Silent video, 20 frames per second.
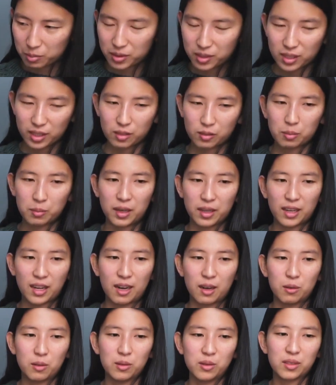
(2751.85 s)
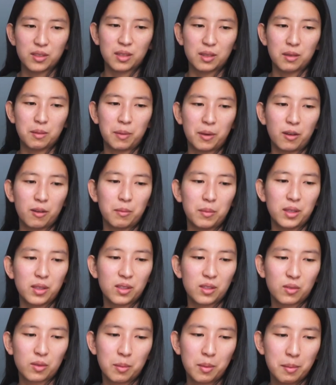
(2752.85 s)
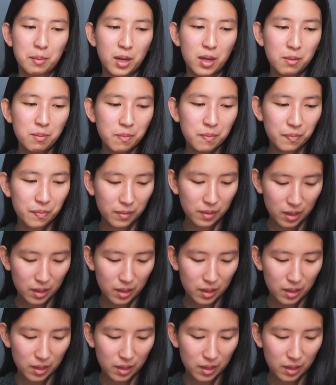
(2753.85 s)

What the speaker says: besides for my cowl is a pair of mittens for my mom.